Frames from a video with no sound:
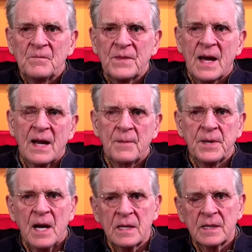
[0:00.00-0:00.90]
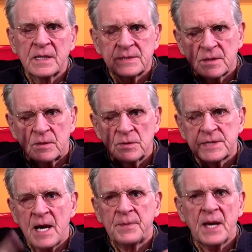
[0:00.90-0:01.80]
The Happy Holidays
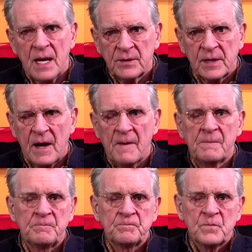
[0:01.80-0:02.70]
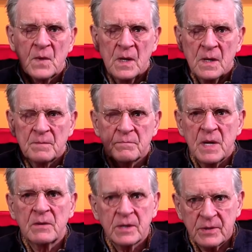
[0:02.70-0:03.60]
includes Happy Hanukkah,
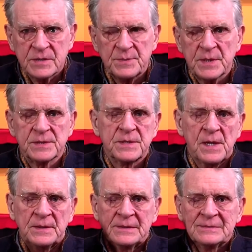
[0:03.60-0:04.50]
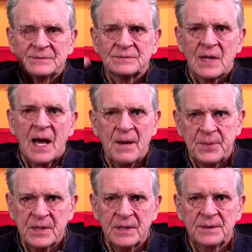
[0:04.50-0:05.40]
Merry Christmas,
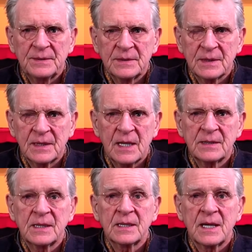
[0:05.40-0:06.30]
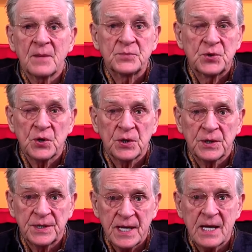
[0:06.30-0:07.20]
Happy Ganden
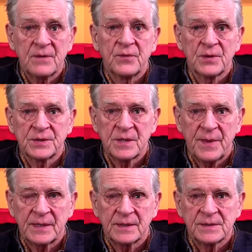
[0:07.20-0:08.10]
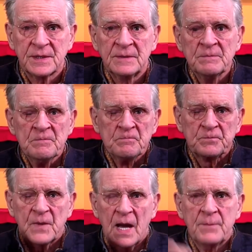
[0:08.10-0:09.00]
Ngamchö Day for the Tibetans.
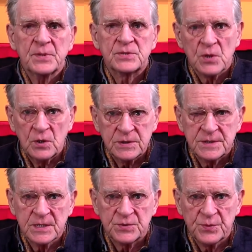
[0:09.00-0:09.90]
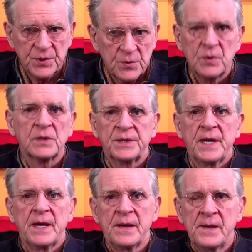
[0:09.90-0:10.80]
Happy Solstice Renewal
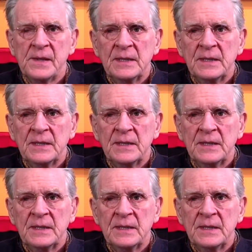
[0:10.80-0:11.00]
Day.